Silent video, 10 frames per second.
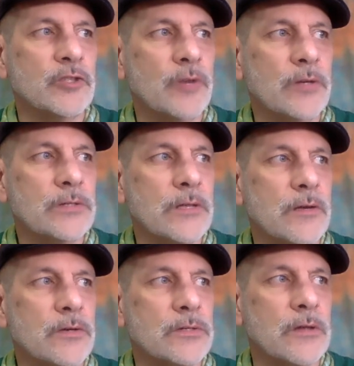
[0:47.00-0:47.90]
trusting
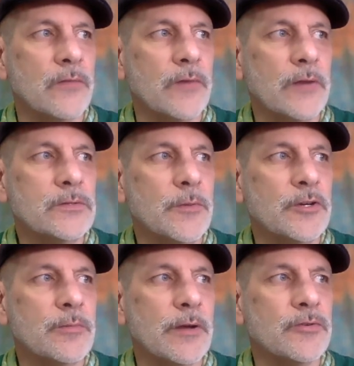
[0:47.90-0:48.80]
yourself. Not so
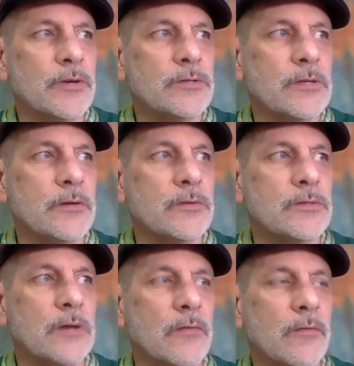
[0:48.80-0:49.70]
much about trusting
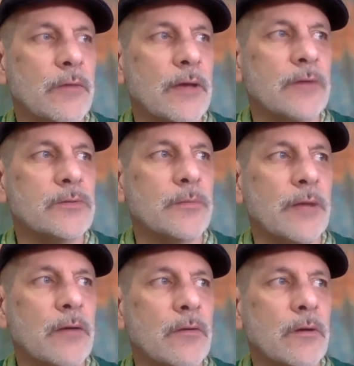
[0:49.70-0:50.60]
yourself as
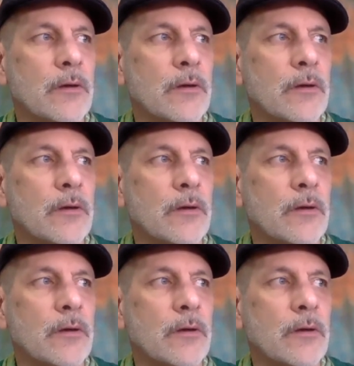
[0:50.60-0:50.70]
about